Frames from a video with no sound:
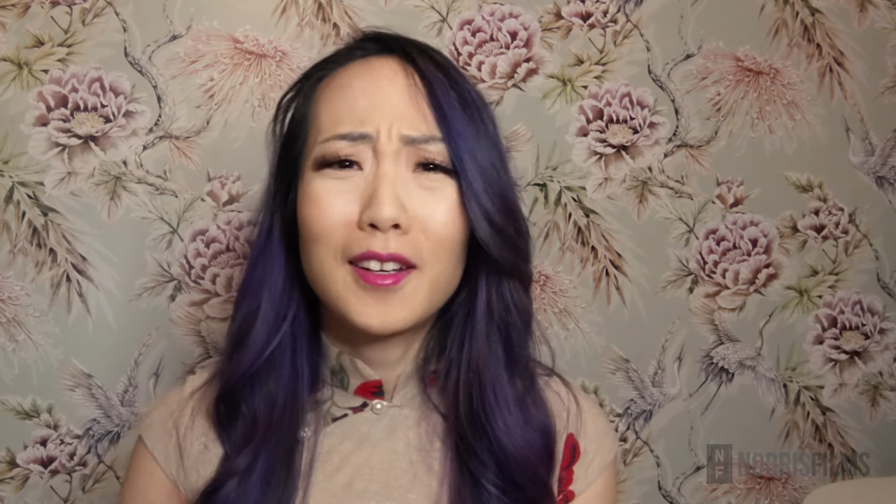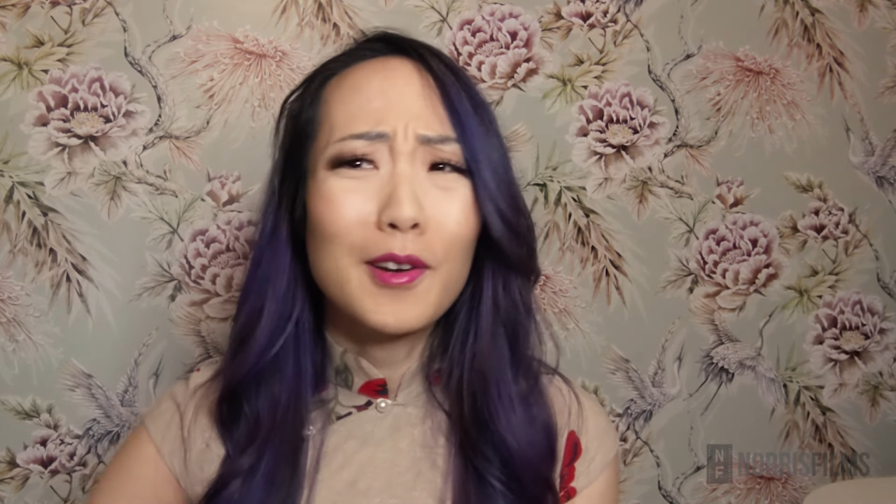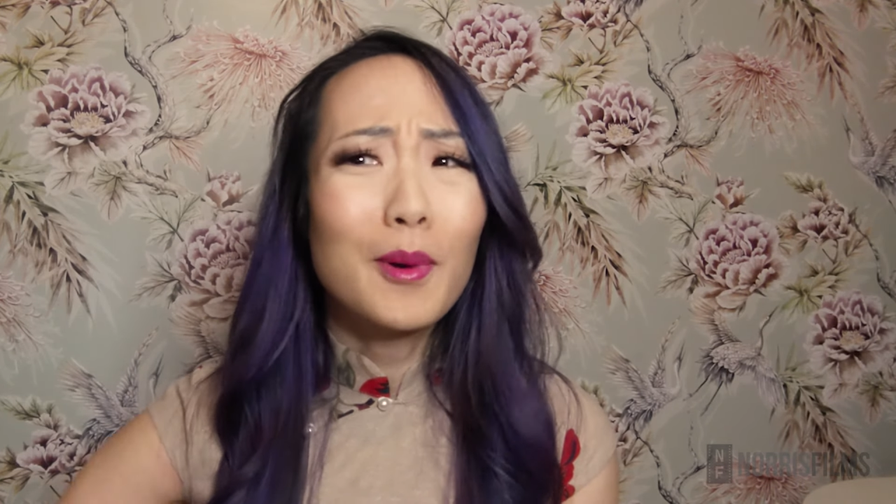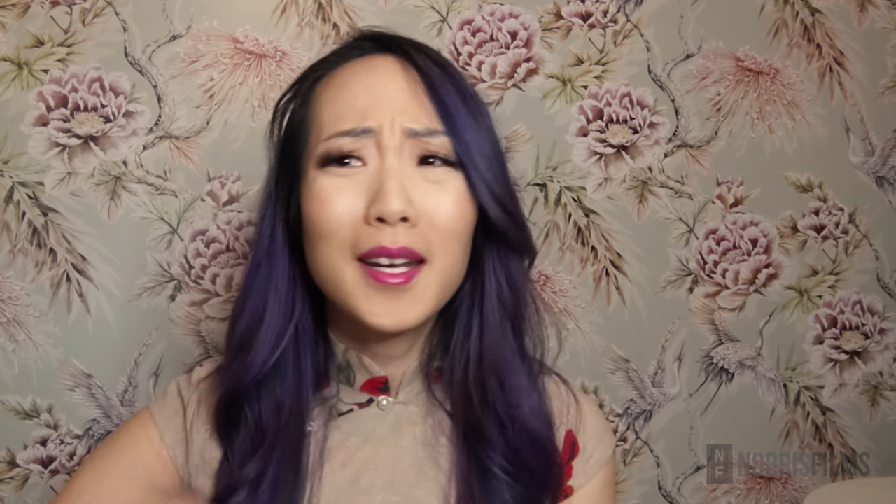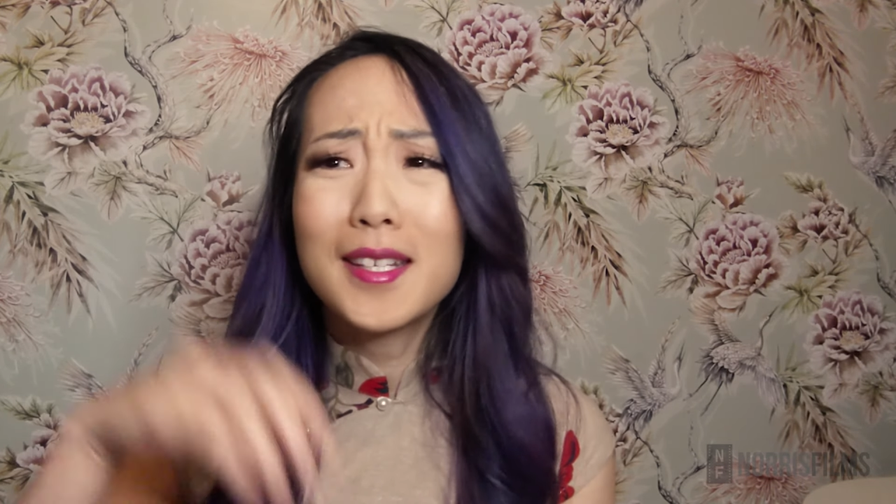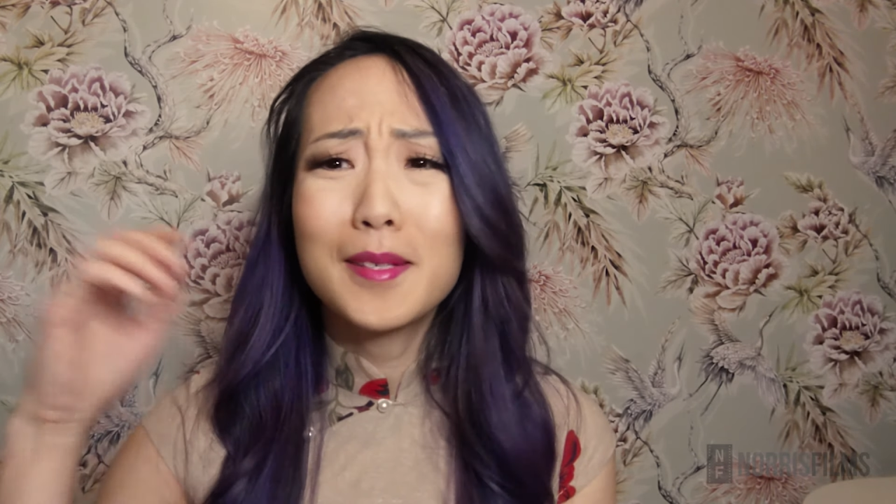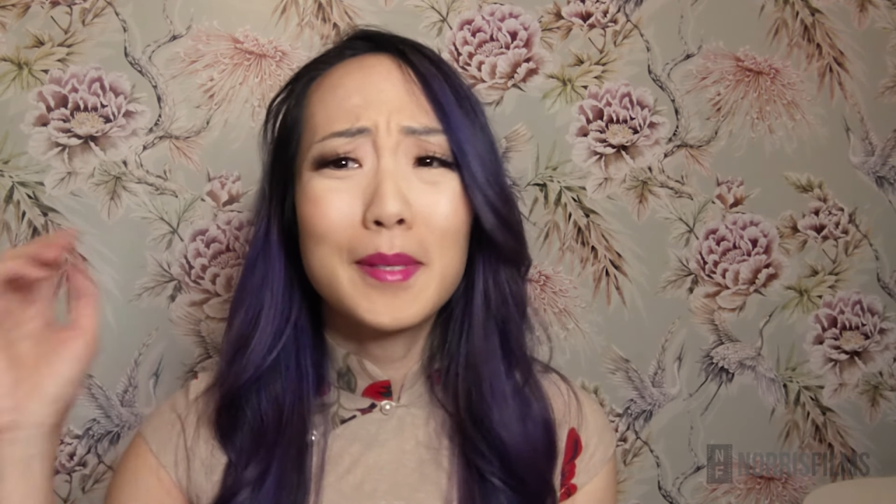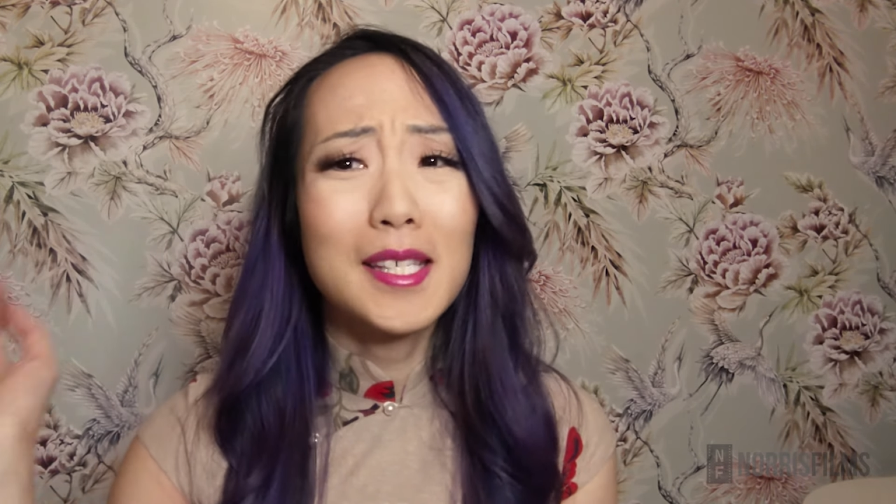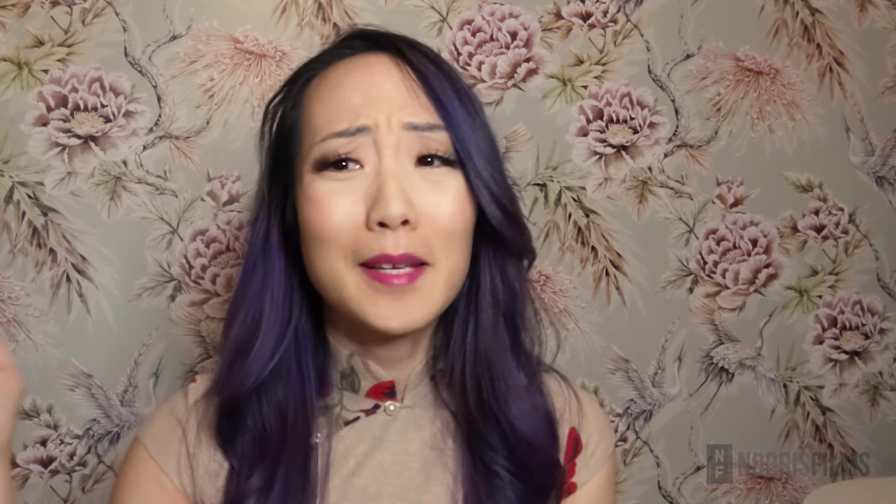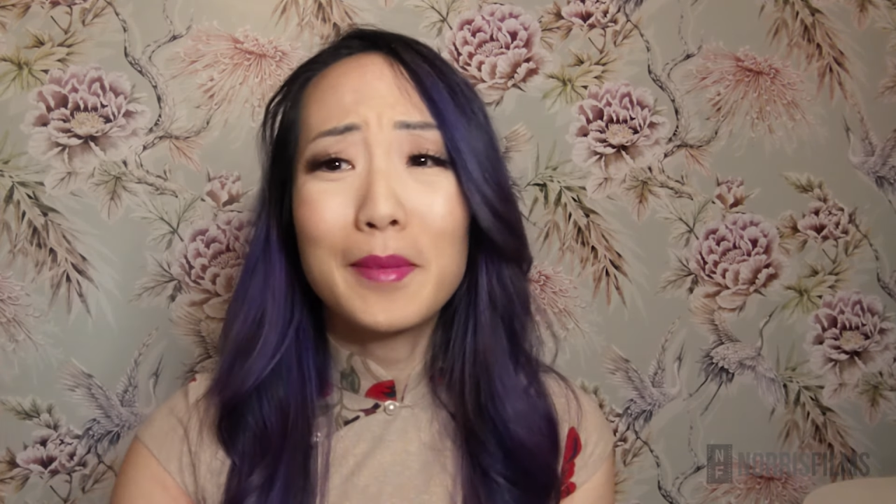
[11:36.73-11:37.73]
I want it to
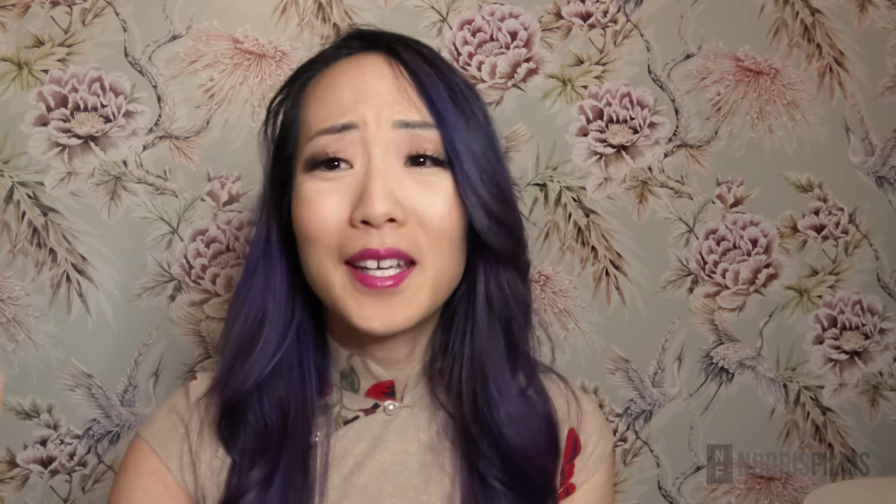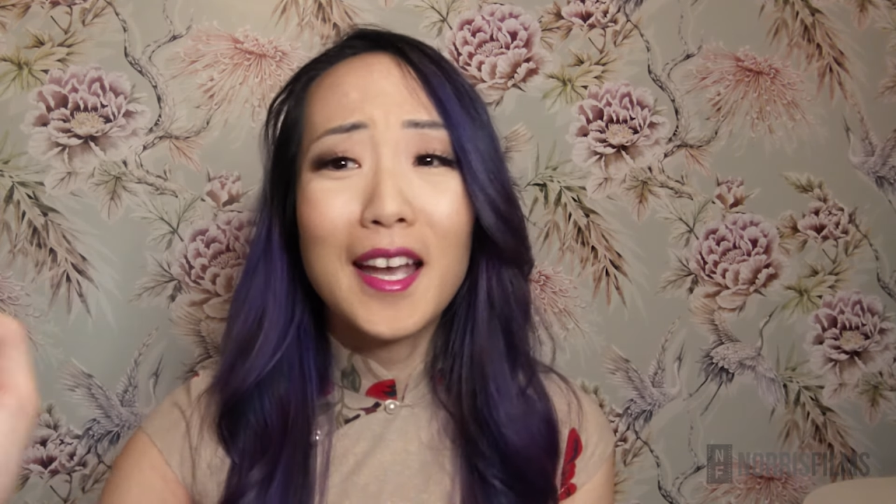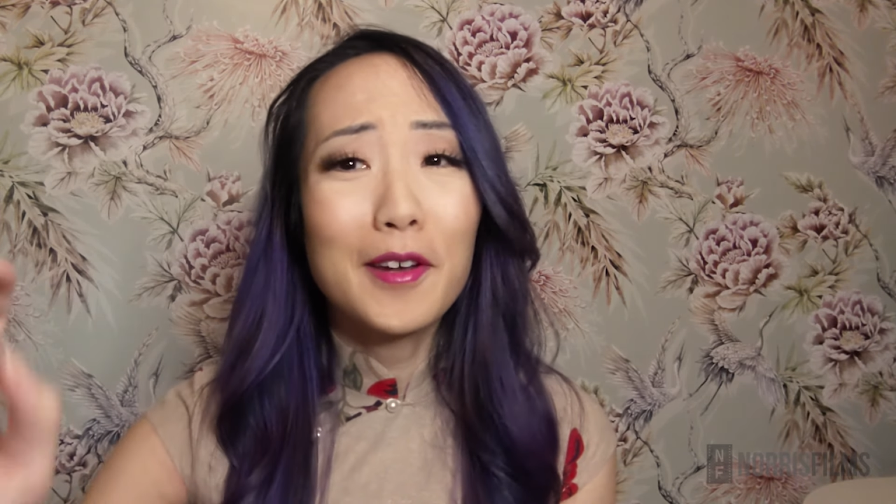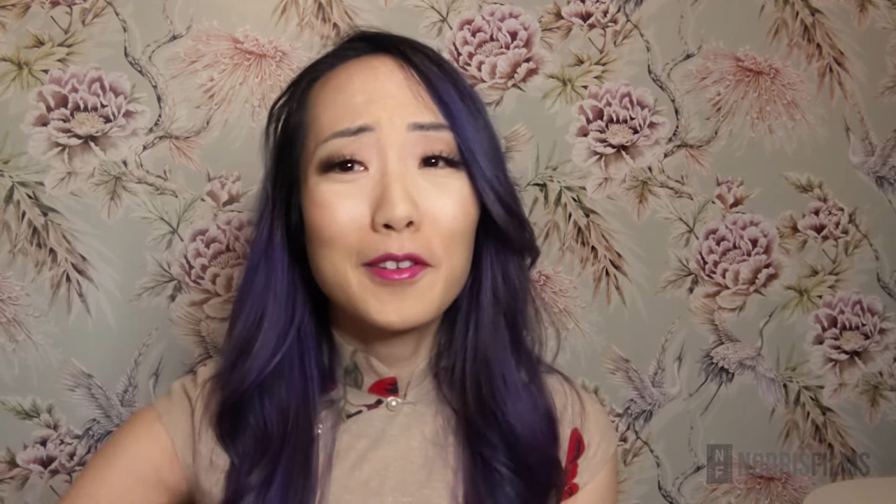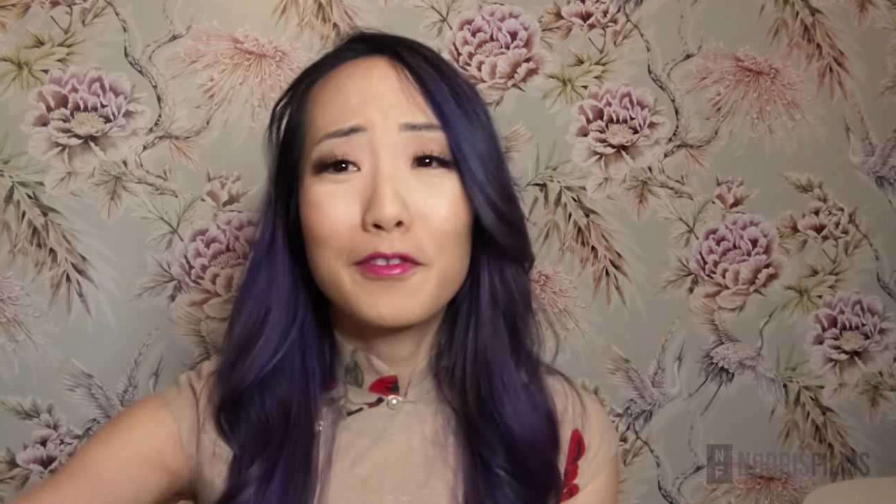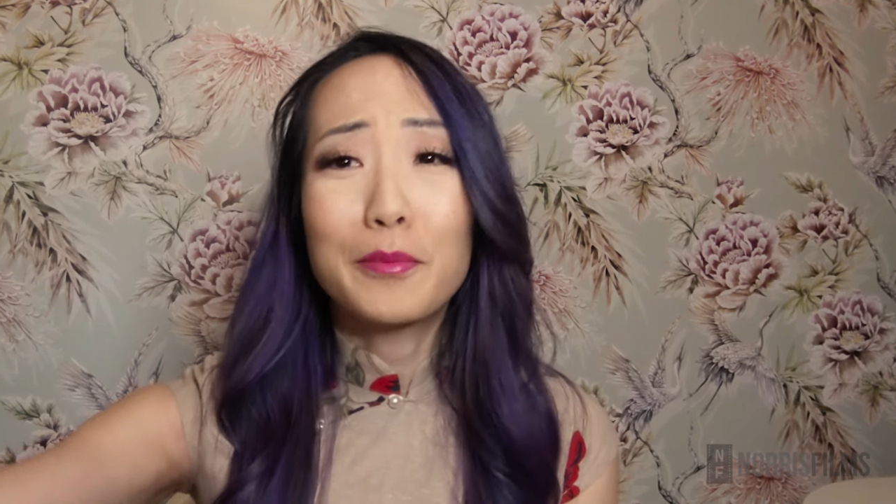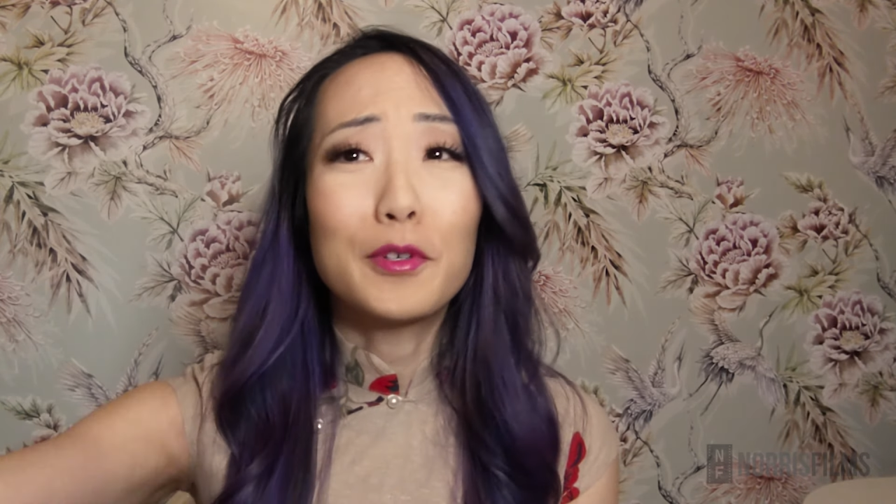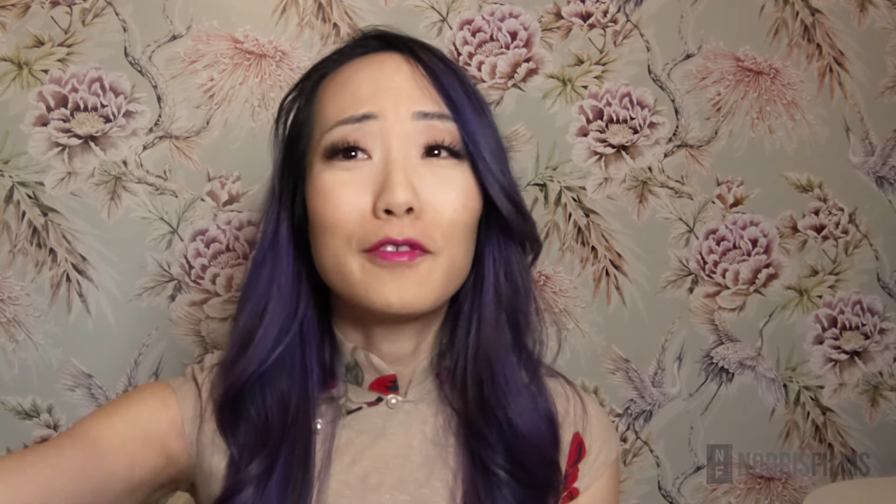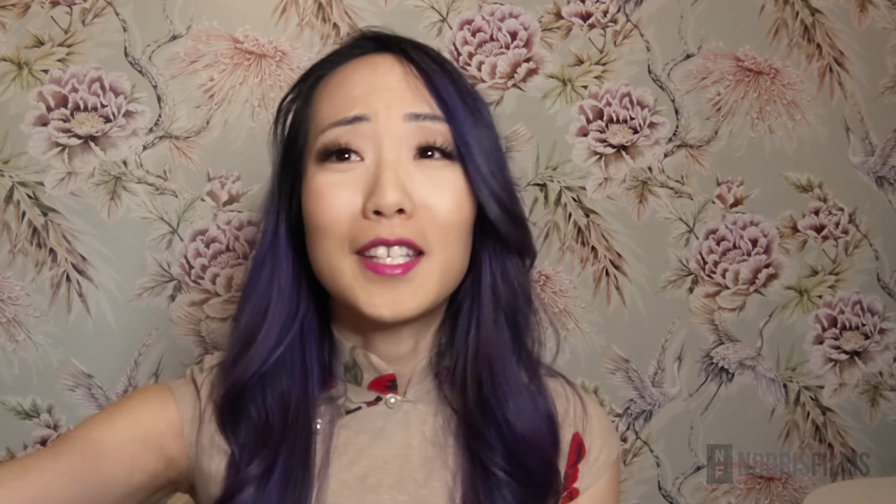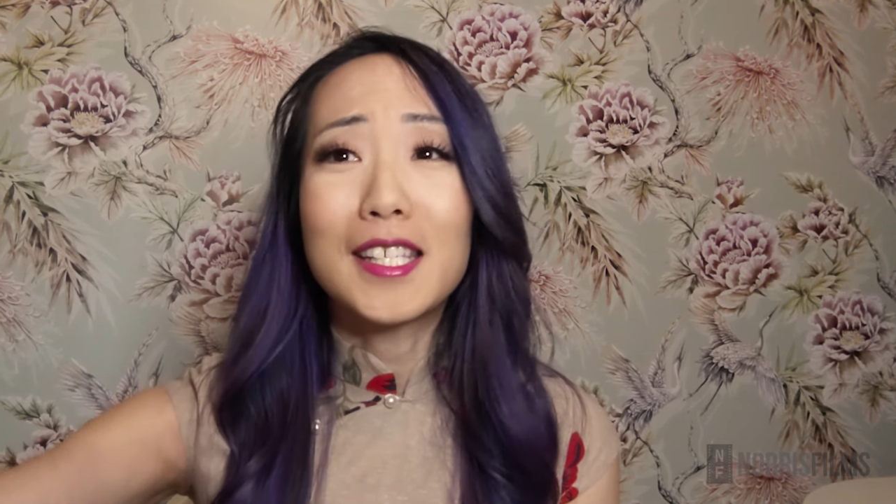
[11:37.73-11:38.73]
be something out of the
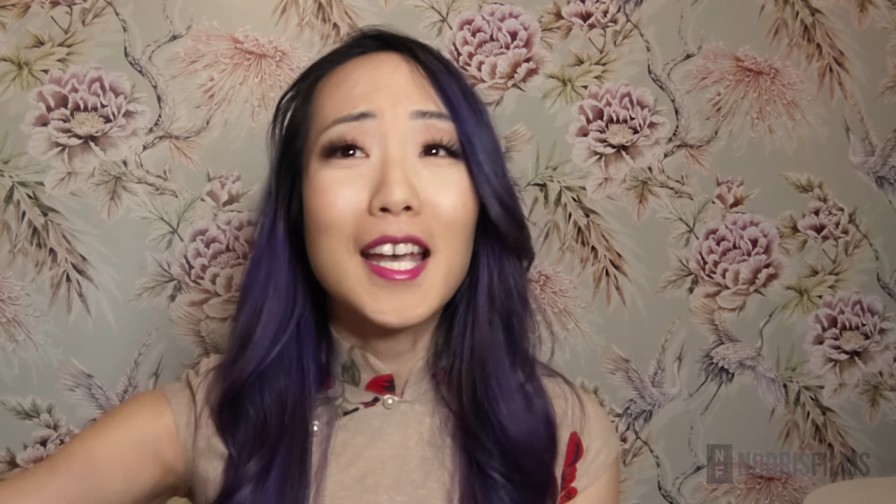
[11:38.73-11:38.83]
movies,